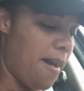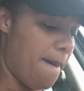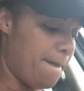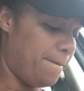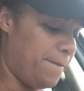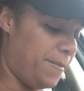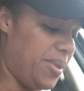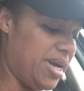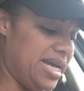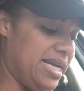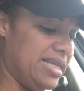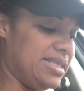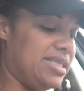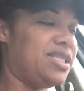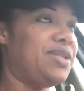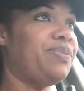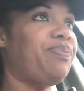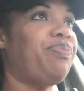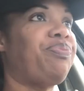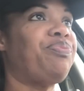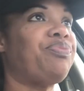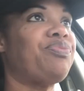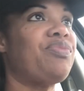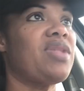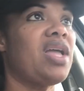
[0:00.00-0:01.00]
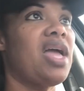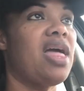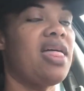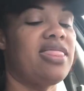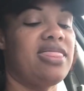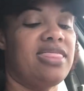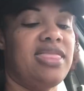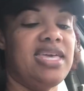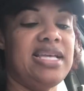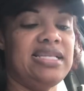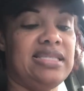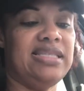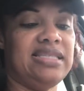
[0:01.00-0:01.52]
but
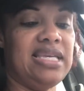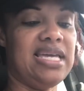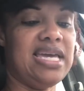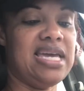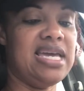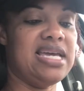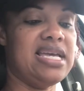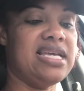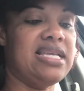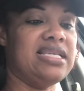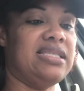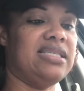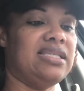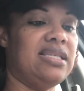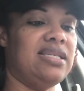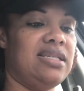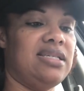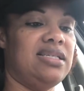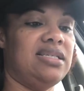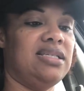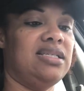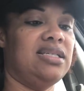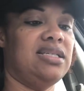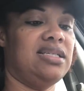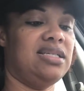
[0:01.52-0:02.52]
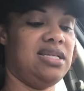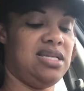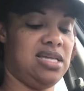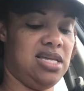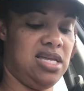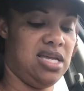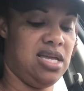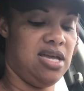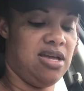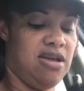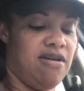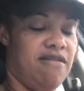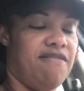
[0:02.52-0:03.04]
this is
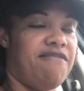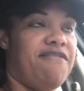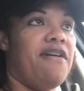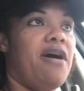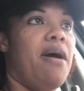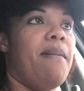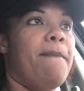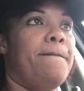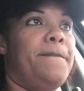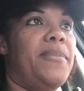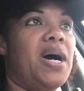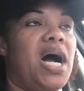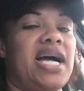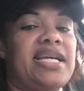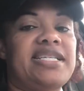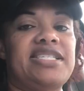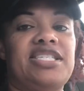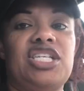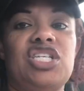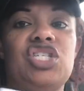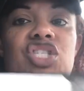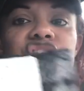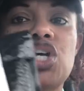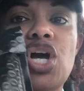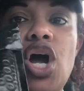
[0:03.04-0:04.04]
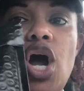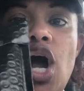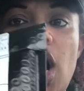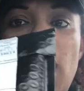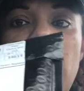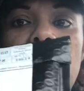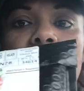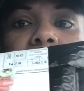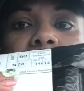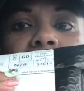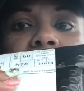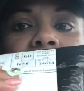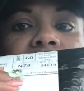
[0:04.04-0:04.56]
from
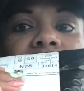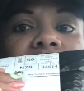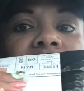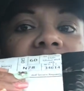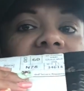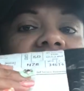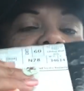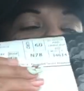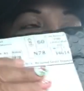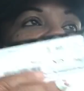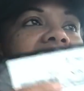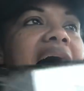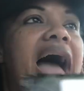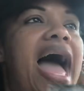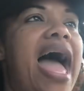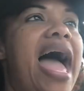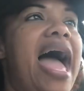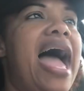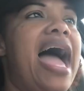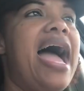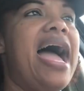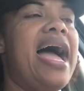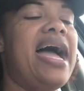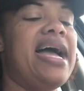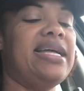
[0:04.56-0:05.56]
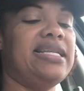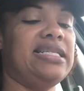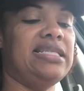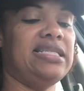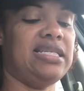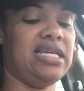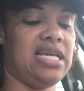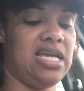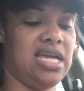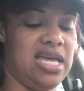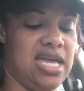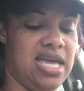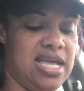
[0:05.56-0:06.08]
BoxyCharm and
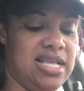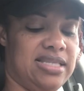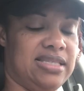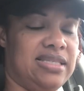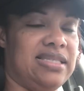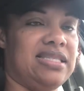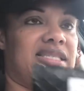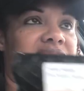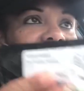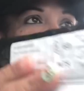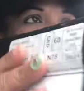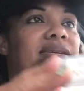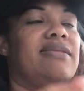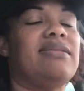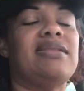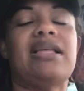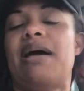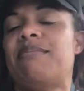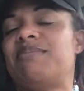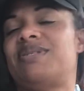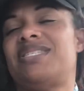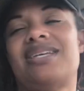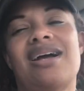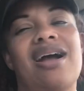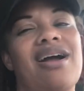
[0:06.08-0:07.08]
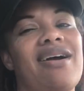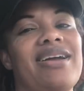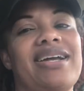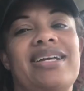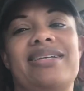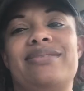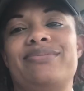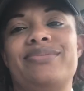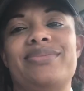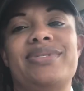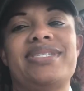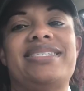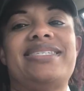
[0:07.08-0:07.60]
it's, I'm sorry,
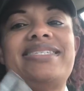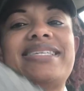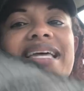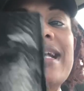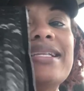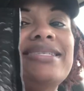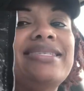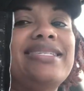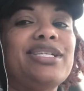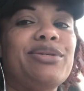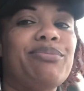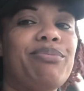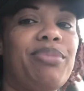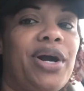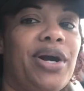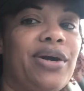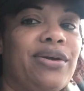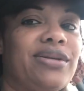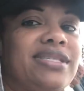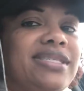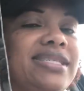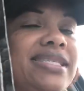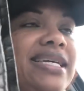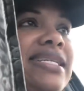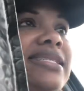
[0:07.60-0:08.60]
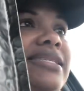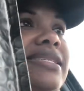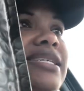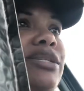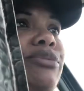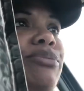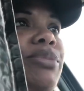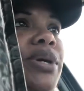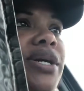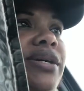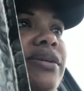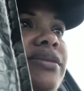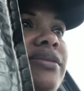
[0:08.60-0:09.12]
Scented Bird, Scented
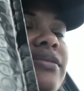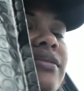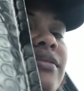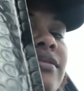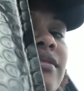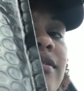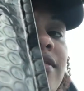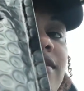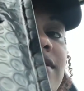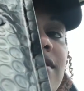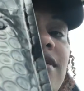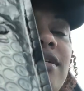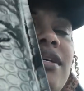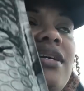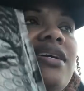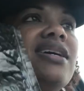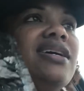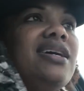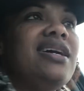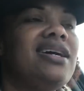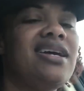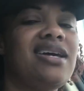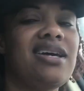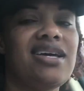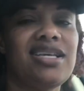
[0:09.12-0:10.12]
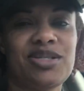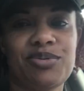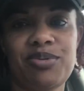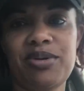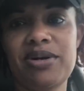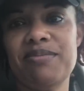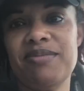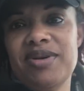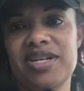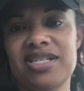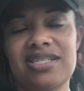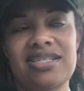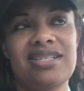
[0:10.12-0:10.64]
Bird. It's
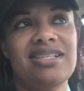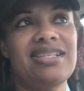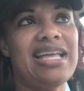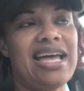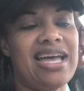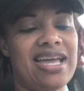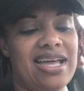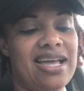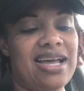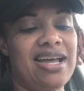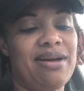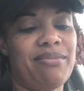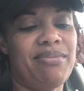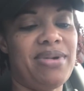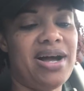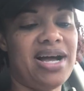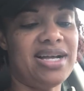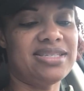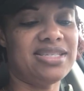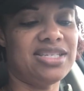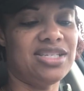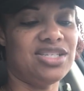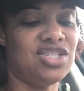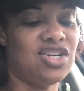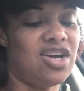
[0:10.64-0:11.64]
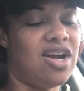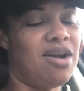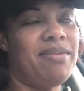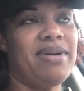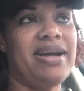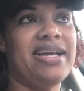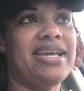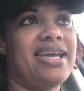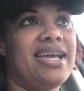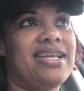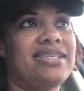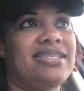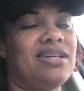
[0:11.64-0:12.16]
pretty much like a BoxyCharm, I
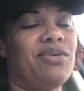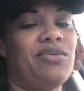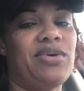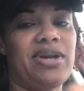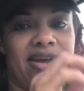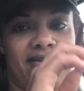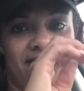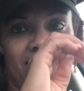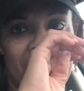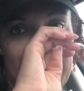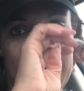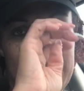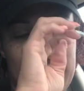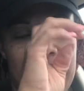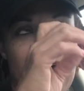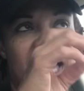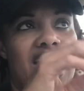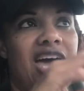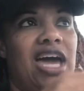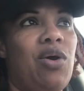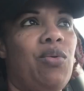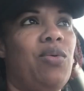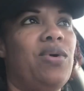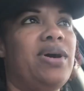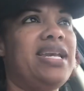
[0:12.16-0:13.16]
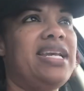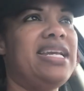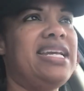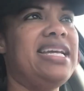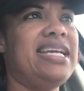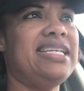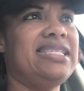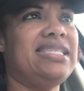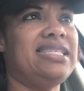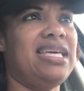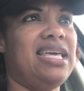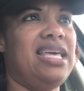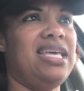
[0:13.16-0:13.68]
guess, or whatever. And what it
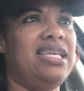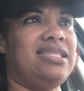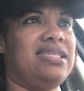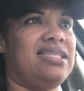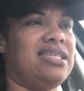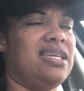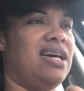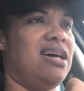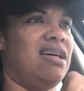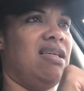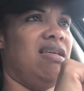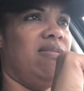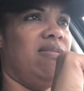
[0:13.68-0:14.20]
is, it's a,